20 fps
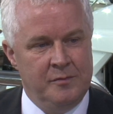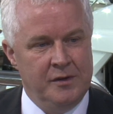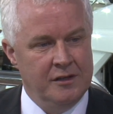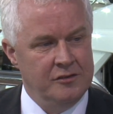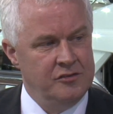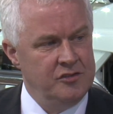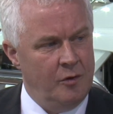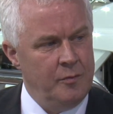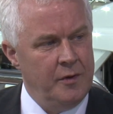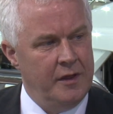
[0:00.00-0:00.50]
to
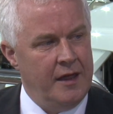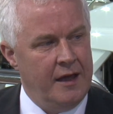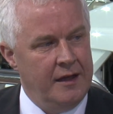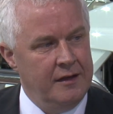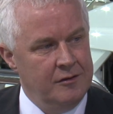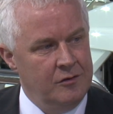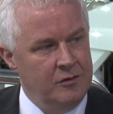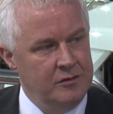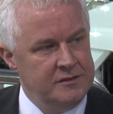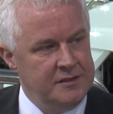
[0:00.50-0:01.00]
be on top of
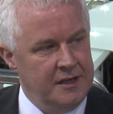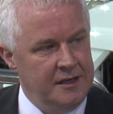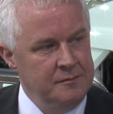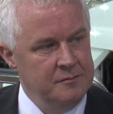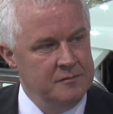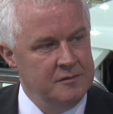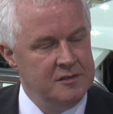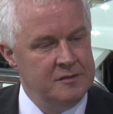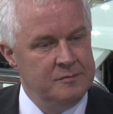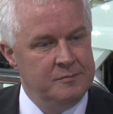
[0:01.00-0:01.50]
that at all
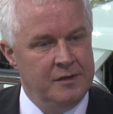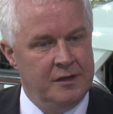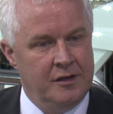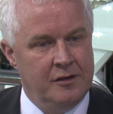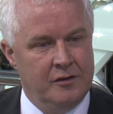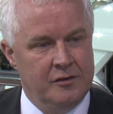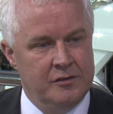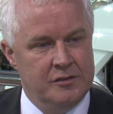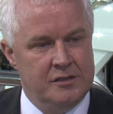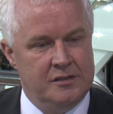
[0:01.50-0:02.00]
times,
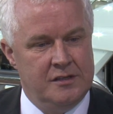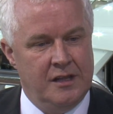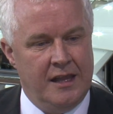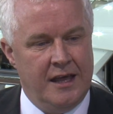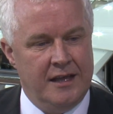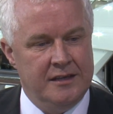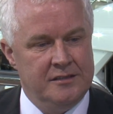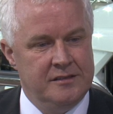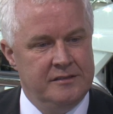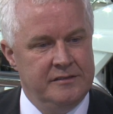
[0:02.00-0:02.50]
because
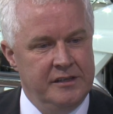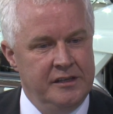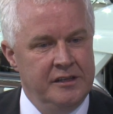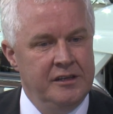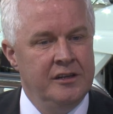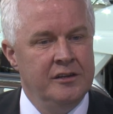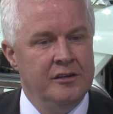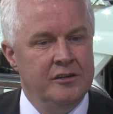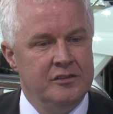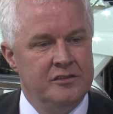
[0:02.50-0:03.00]
the last 3
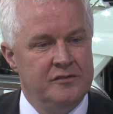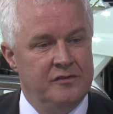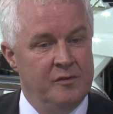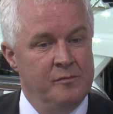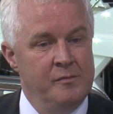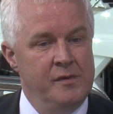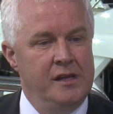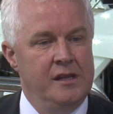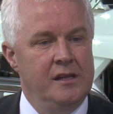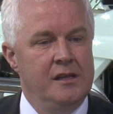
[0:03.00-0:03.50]
years
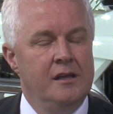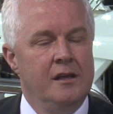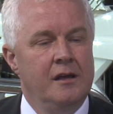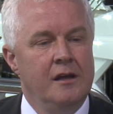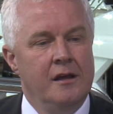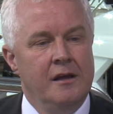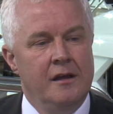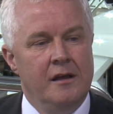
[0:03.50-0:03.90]
for me